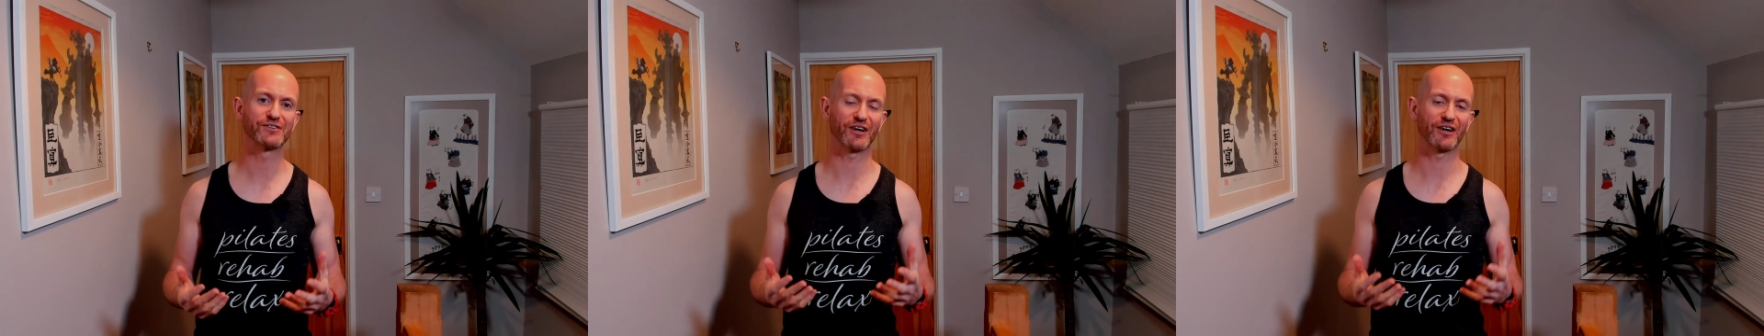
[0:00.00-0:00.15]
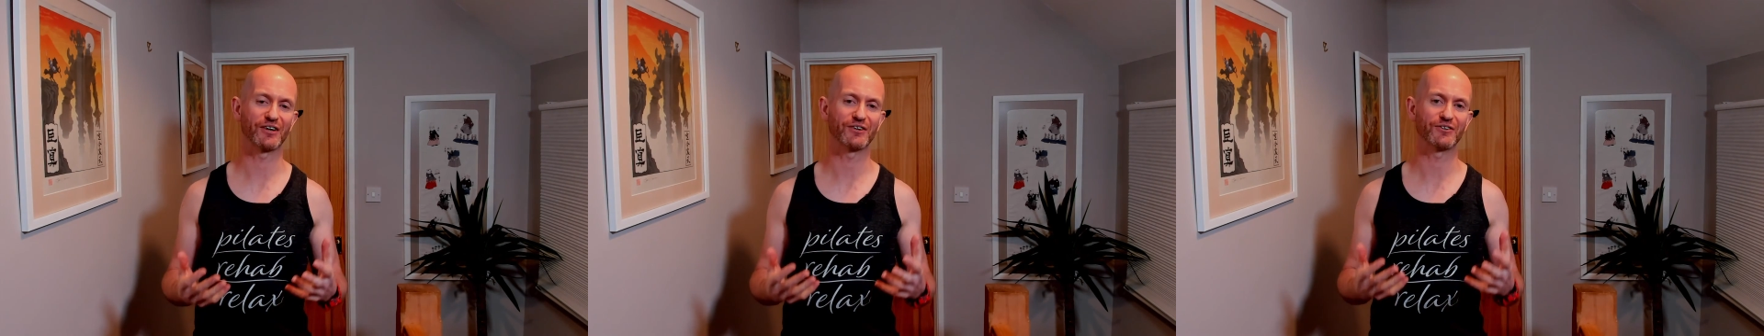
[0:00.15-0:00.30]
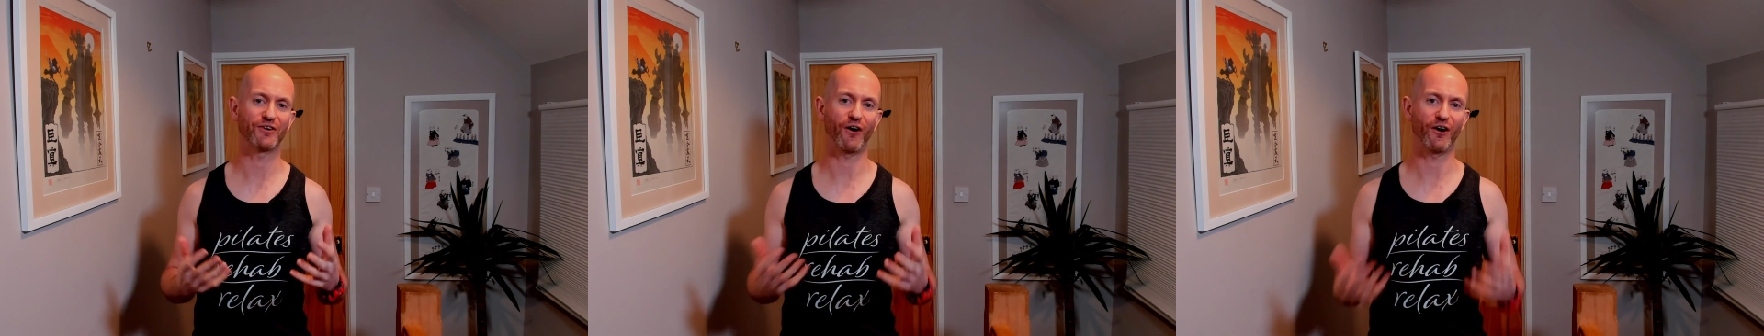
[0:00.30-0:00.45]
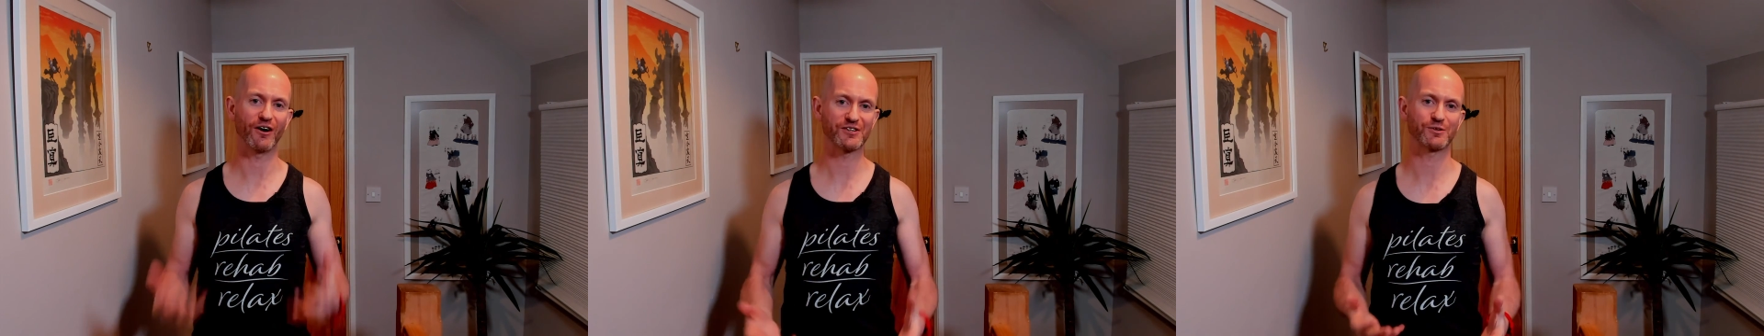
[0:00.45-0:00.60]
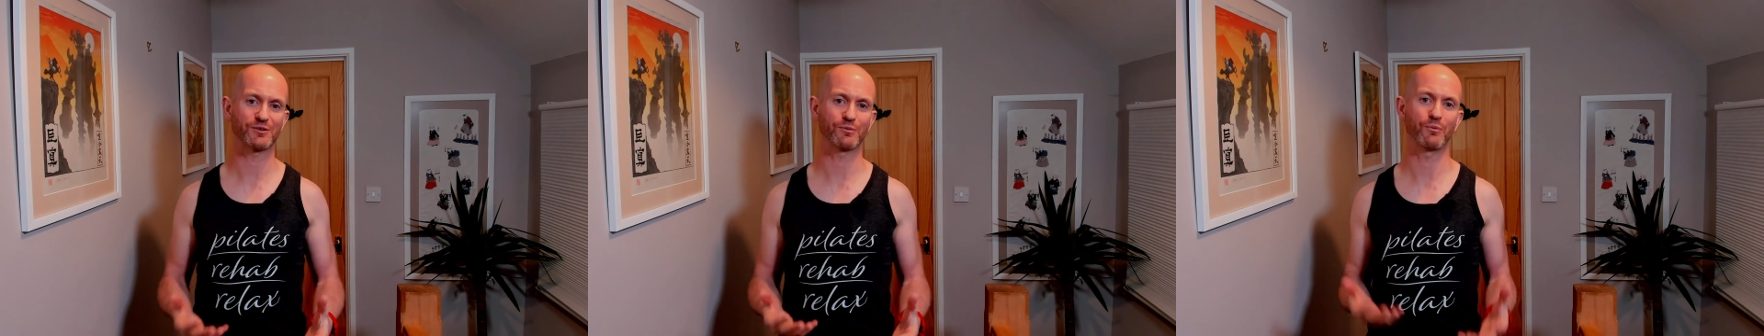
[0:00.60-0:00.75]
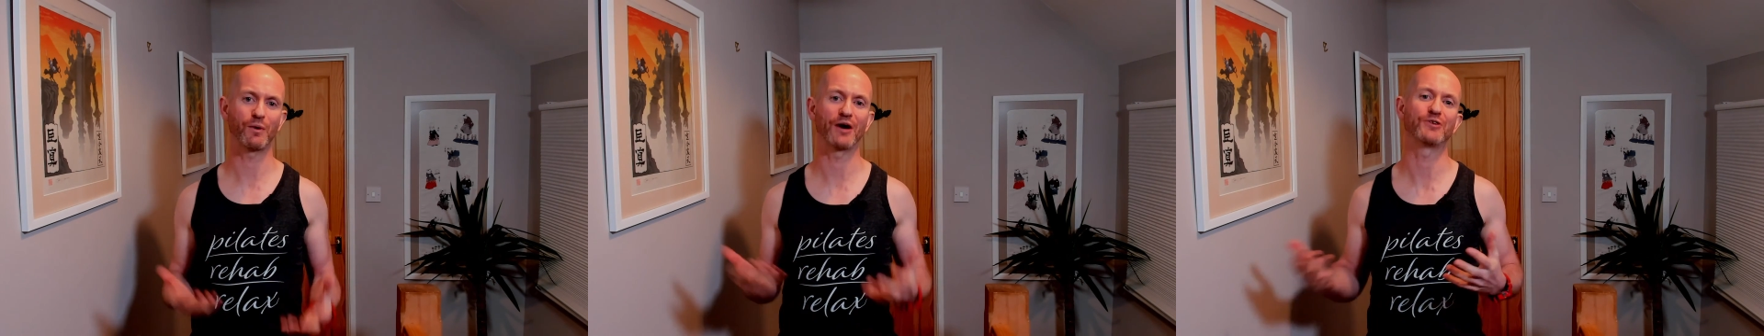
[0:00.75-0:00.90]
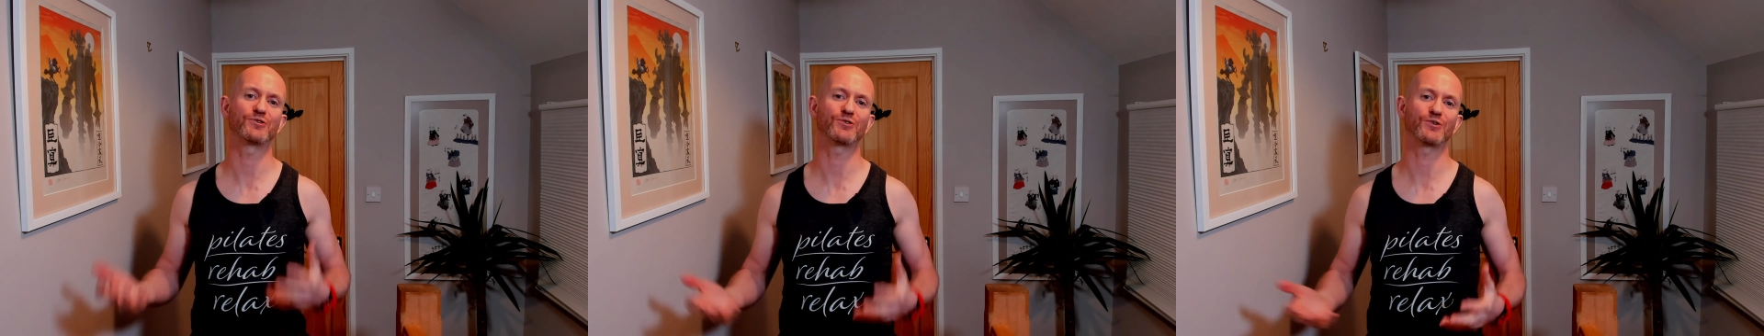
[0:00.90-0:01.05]
an
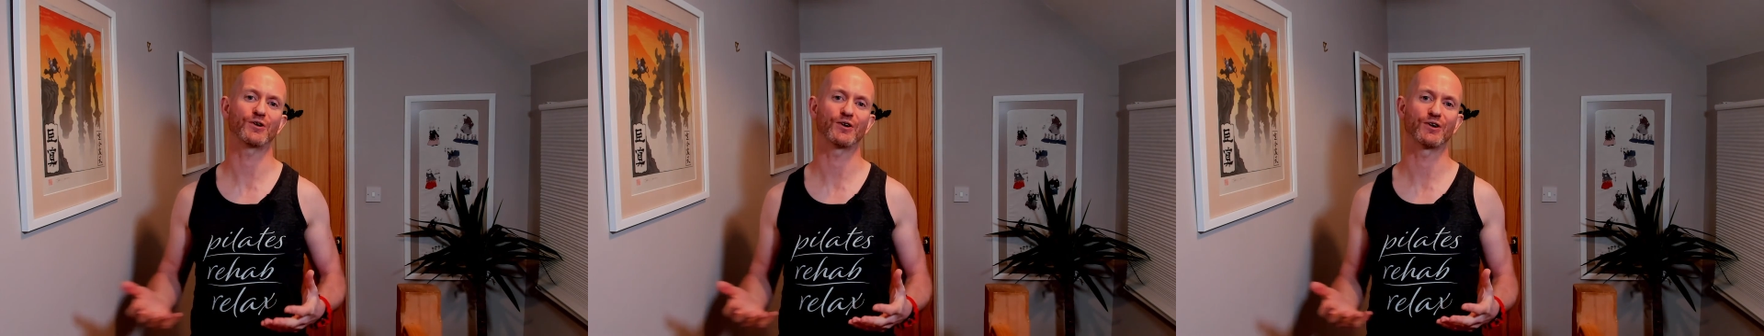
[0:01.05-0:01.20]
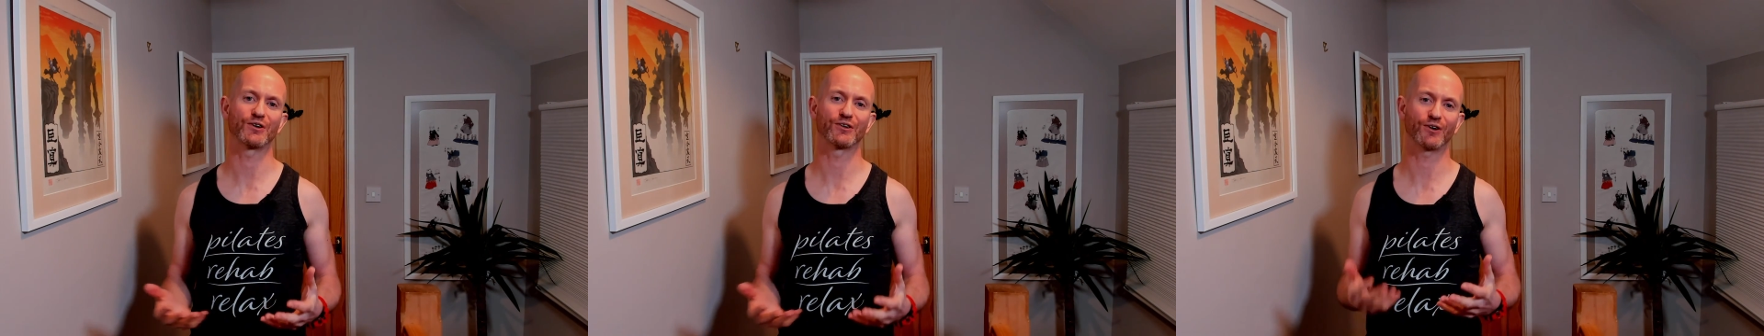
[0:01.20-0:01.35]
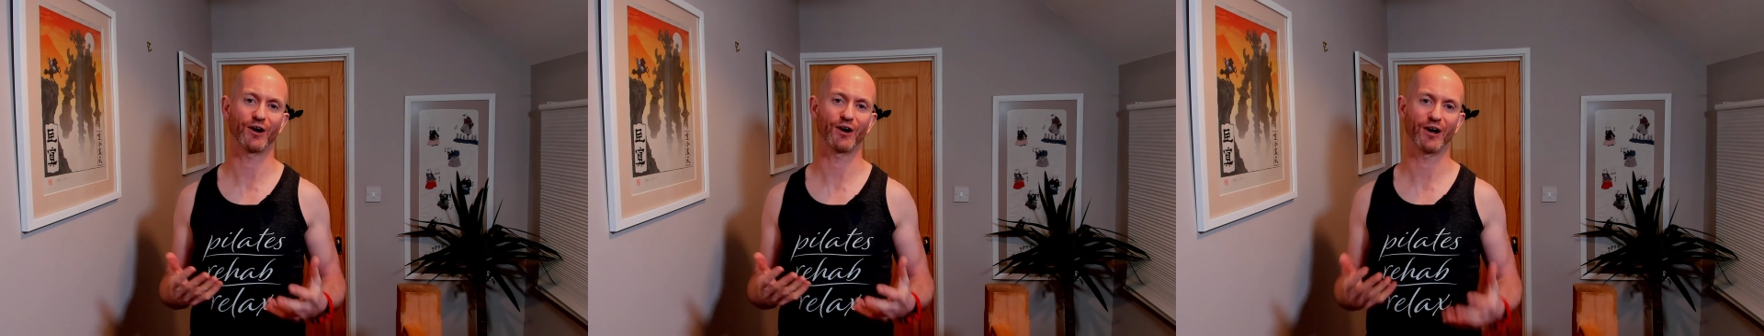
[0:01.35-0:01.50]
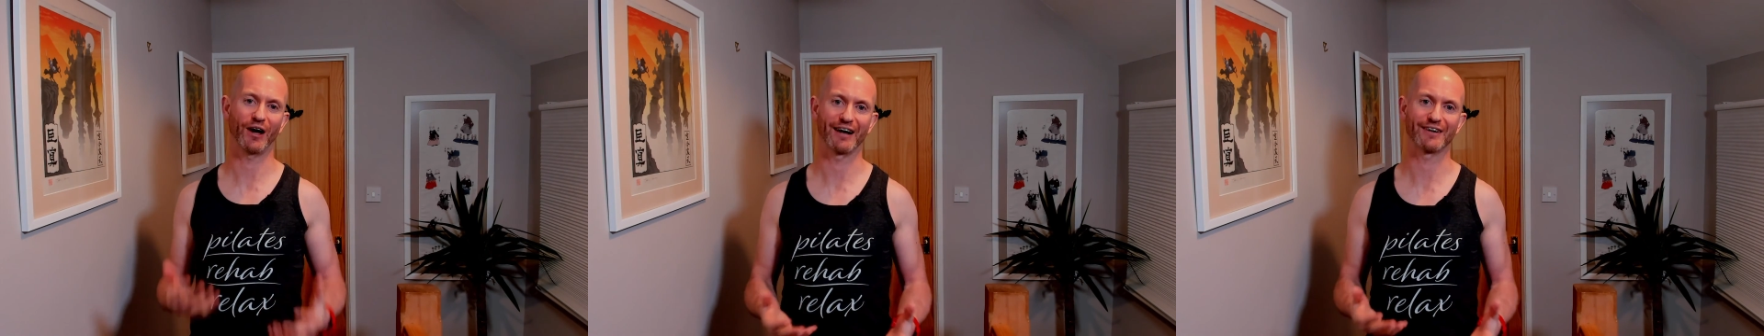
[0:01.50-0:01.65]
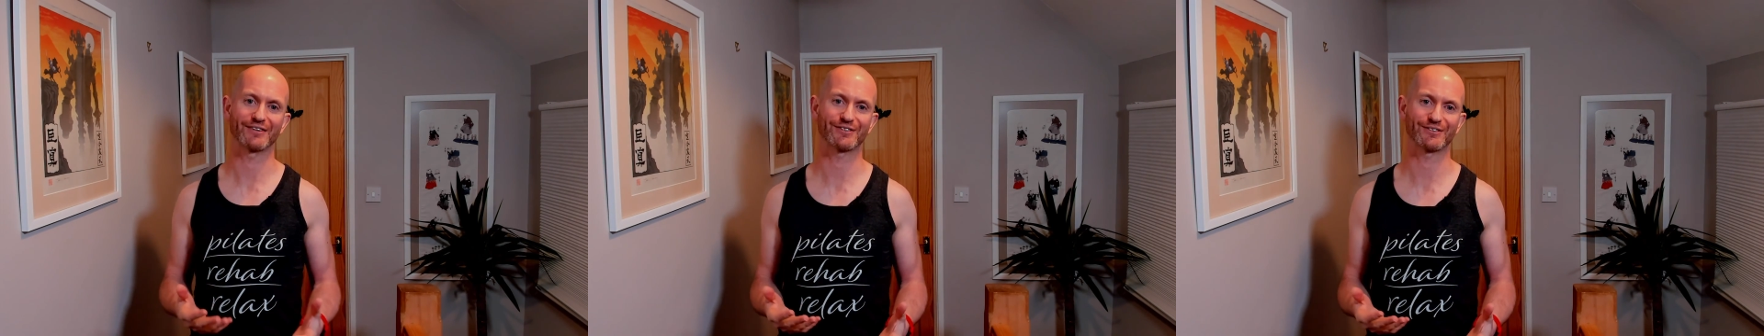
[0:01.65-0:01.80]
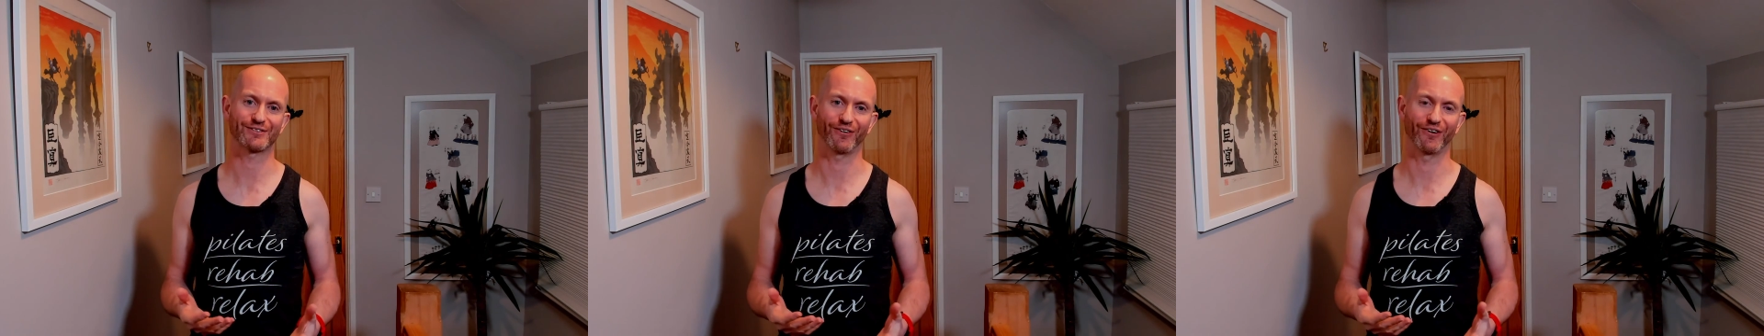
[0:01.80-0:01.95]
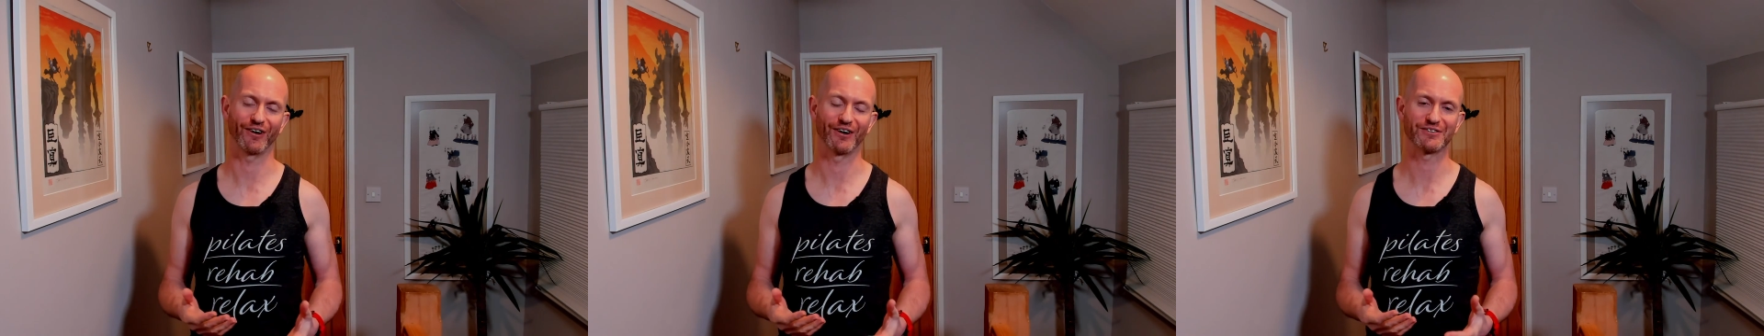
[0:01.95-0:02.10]
isometric
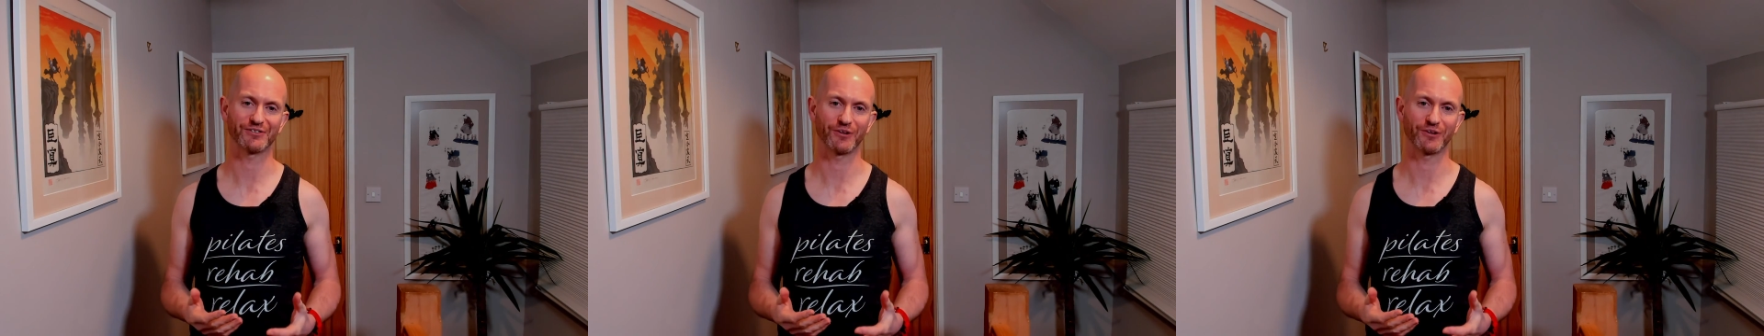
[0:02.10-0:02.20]
exercise.